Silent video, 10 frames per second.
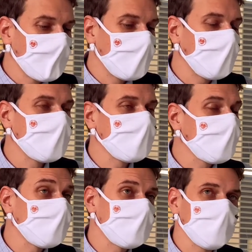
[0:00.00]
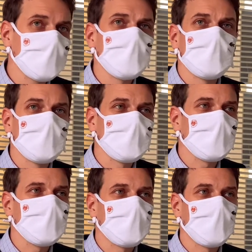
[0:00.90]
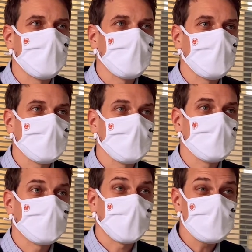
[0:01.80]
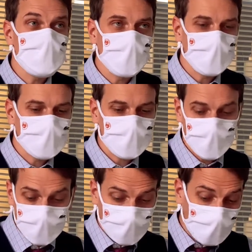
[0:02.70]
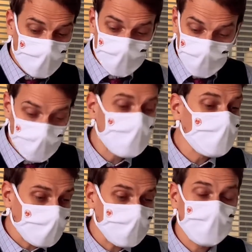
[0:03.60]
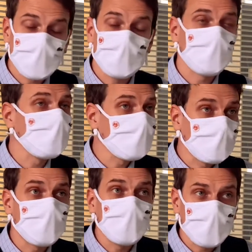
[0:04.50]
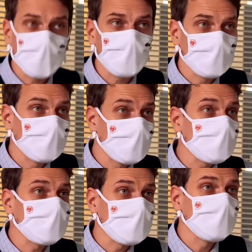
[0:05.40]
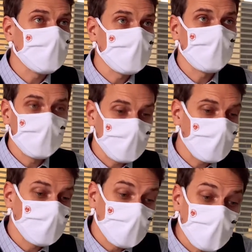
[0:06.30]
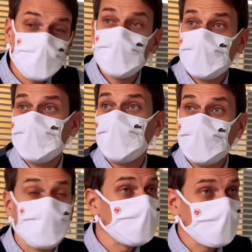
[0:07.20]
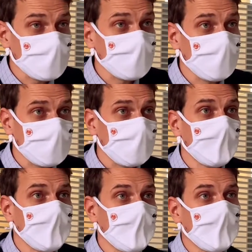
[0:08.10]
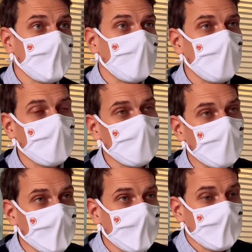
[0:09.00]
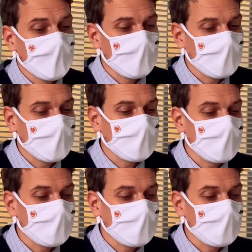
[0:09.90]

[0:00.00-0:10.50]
And the T stands for time-based, so you could either say, like I said before, the 4,000 words fit in there, or also the time that you actually have that